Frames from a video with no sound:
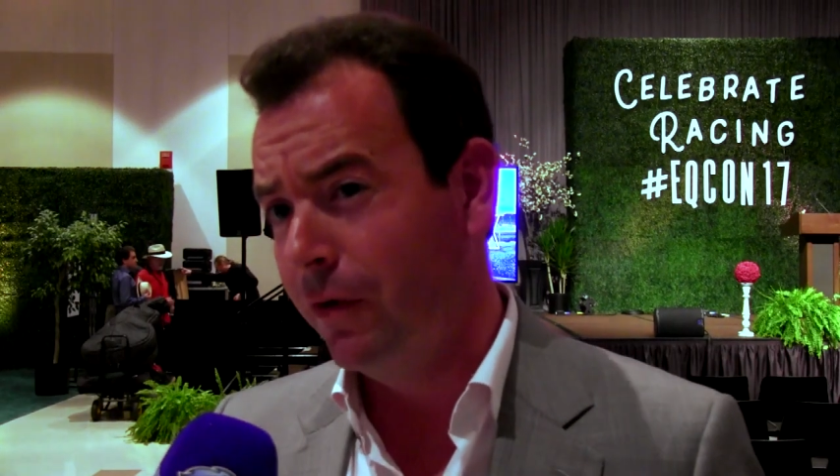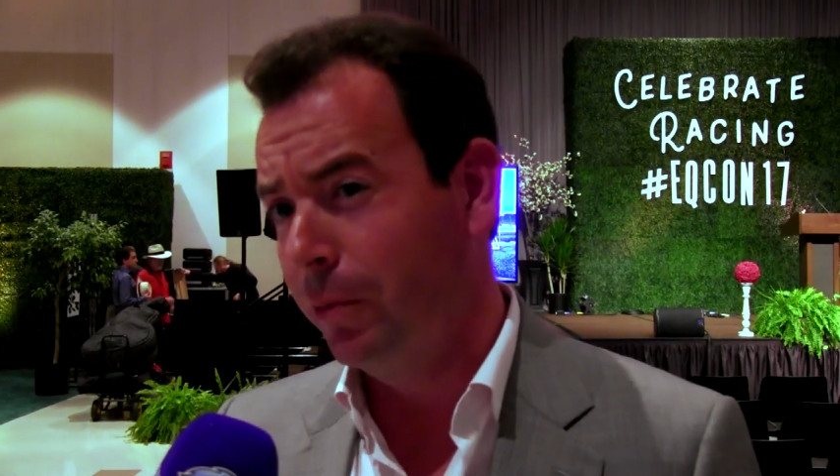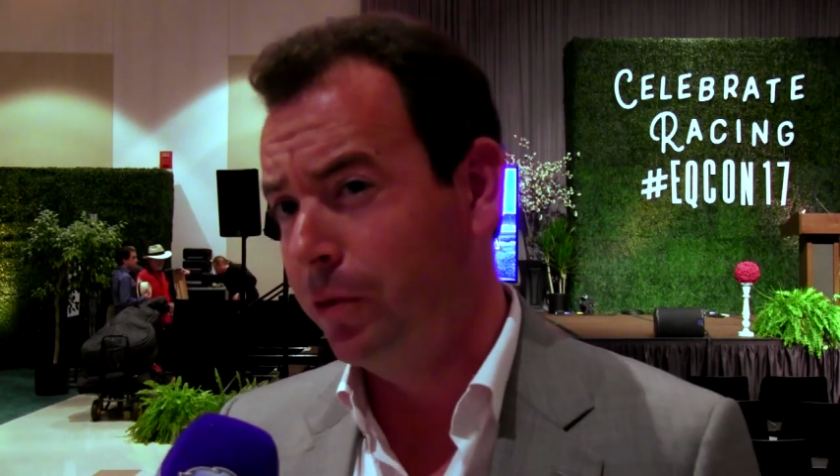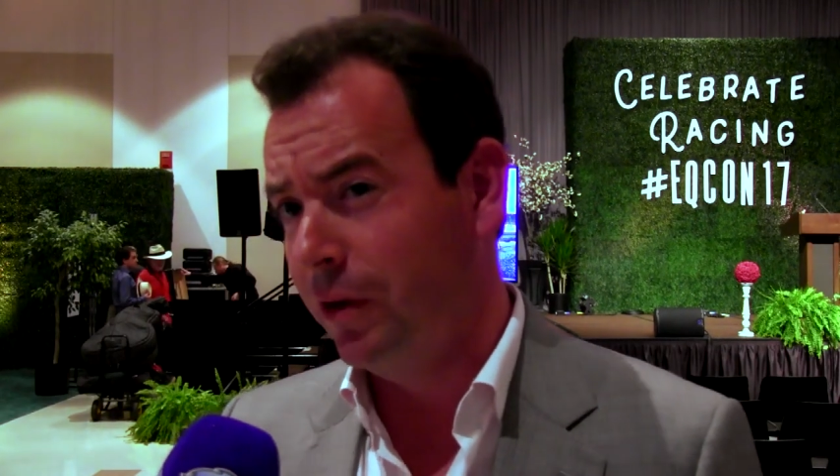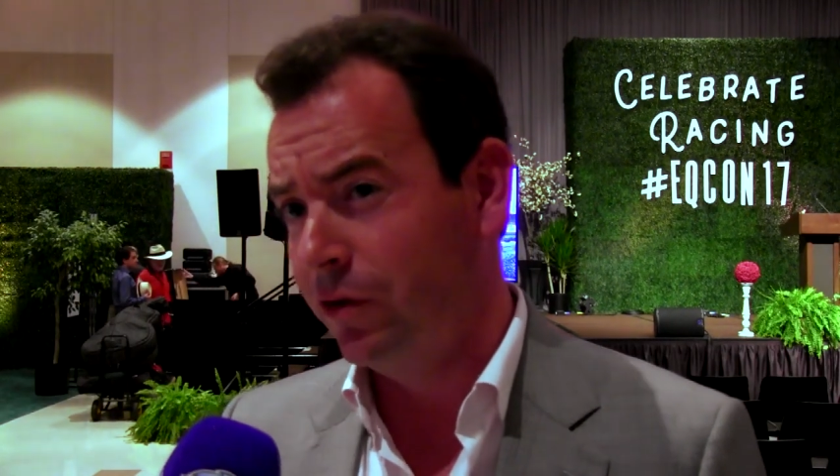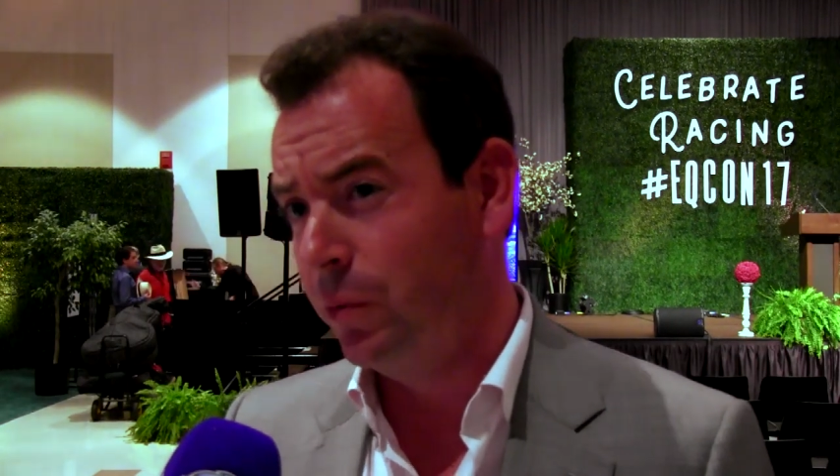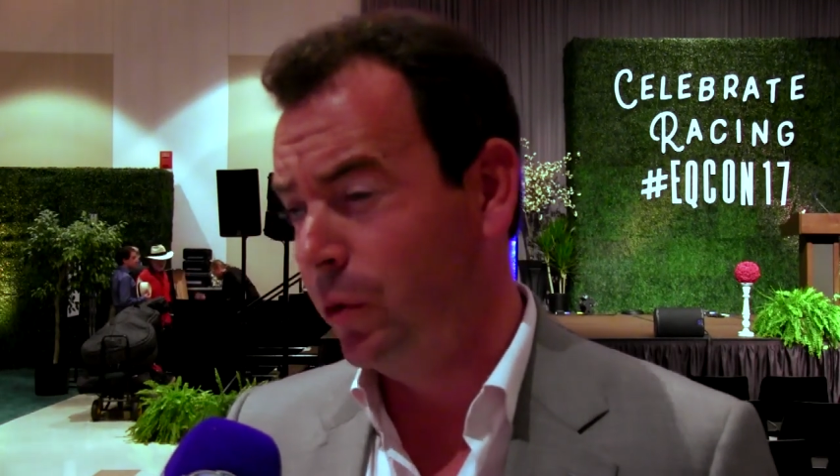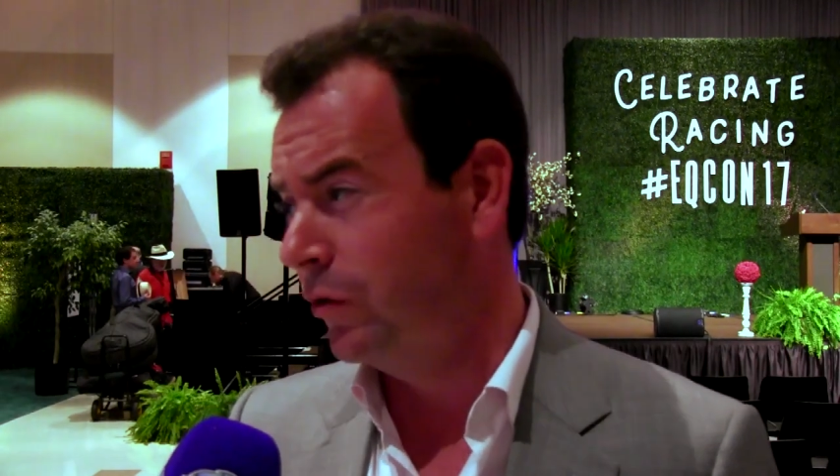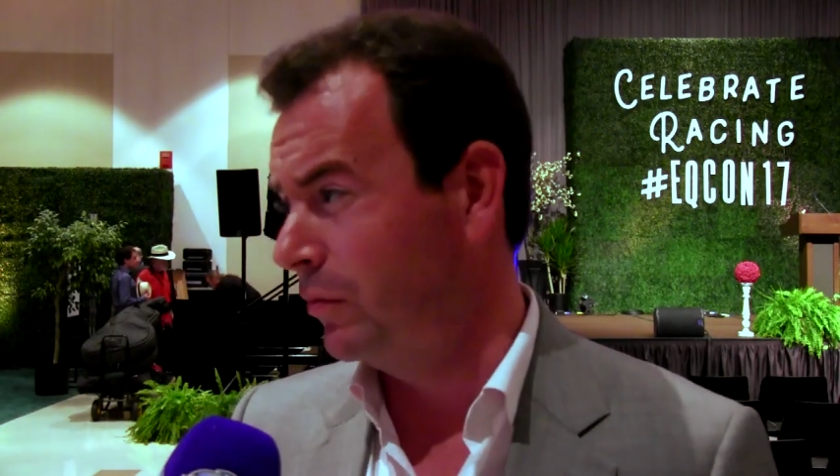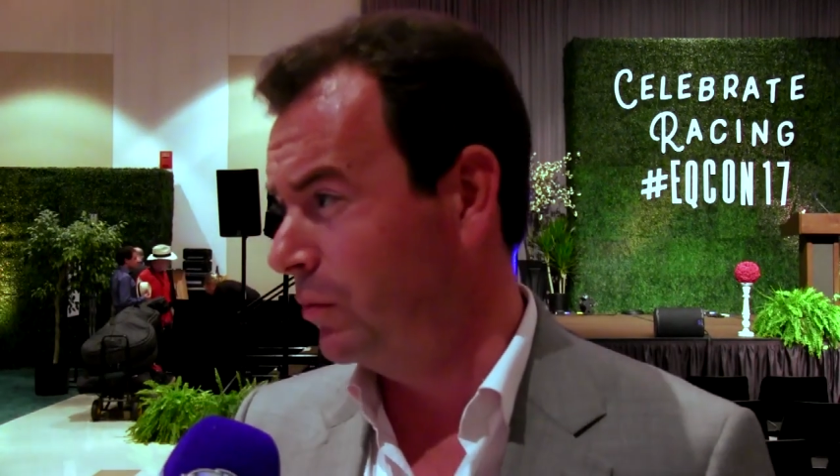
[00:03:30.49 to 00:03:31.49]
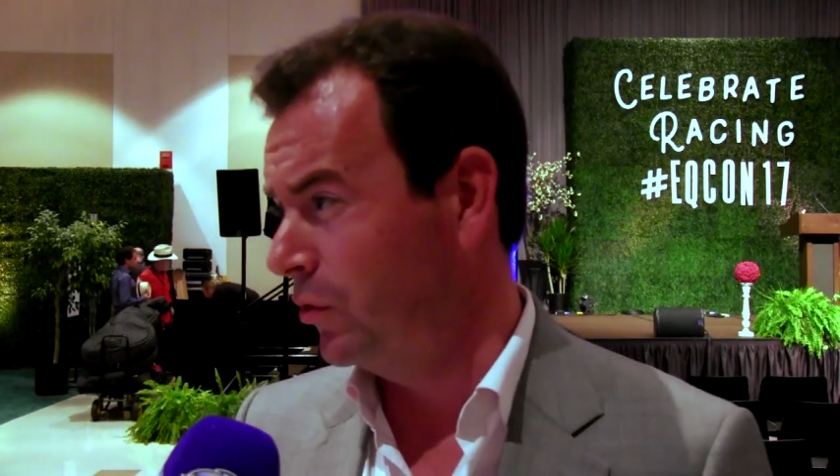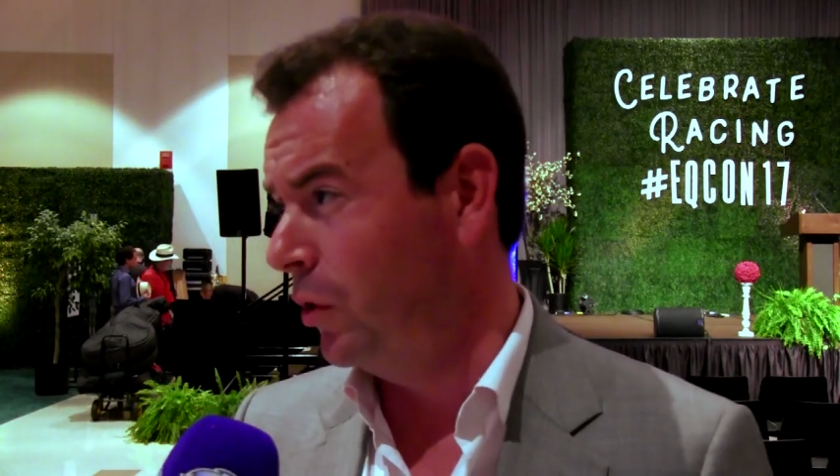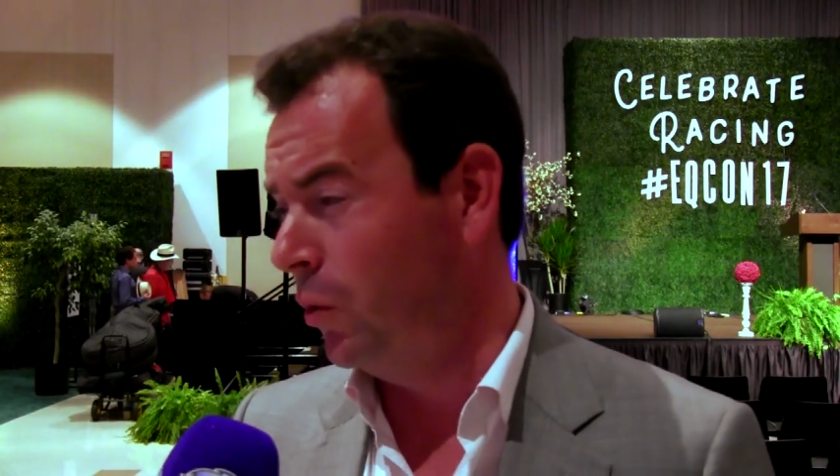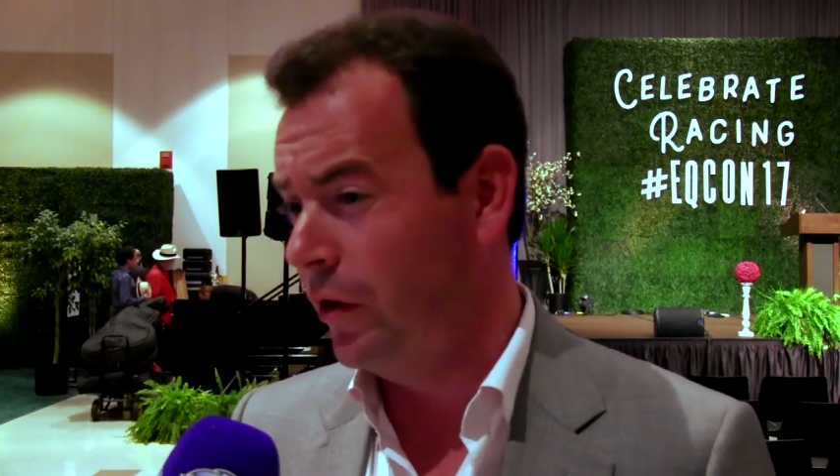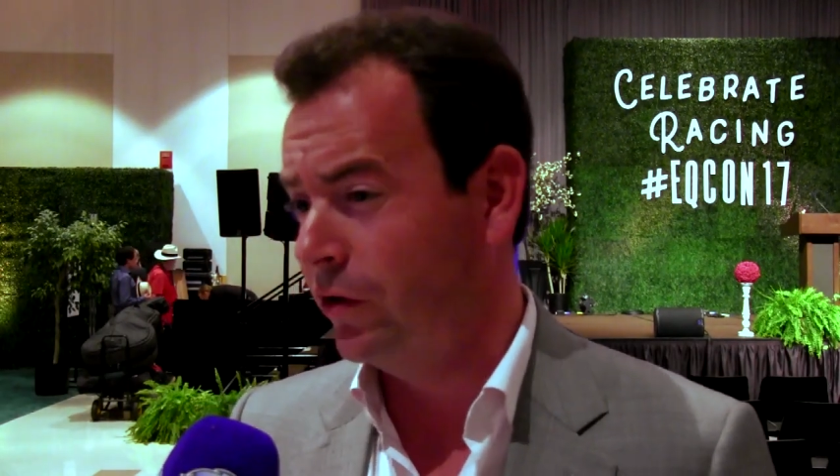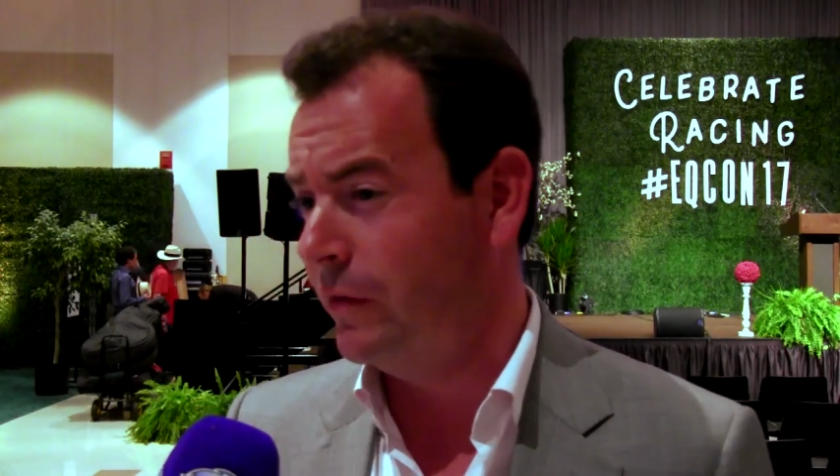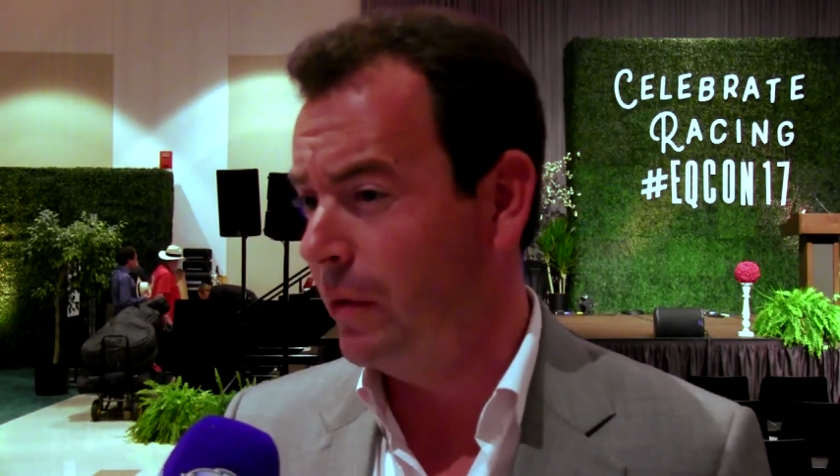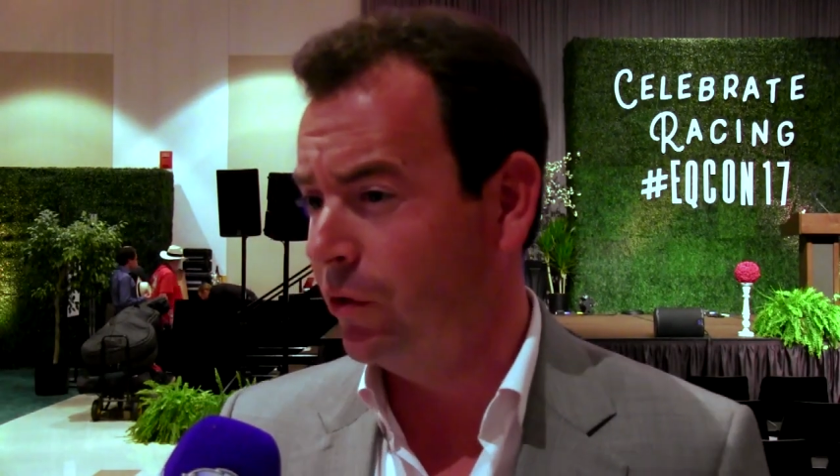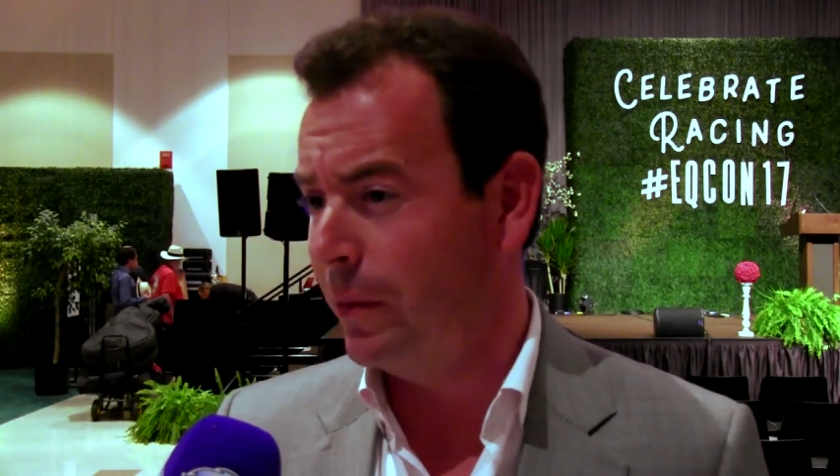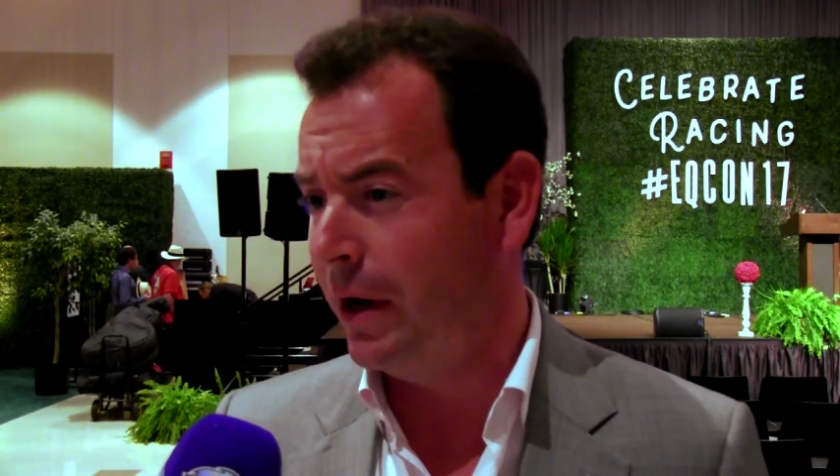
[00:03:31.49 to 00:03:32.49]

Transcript: of optimism was sort of what this event was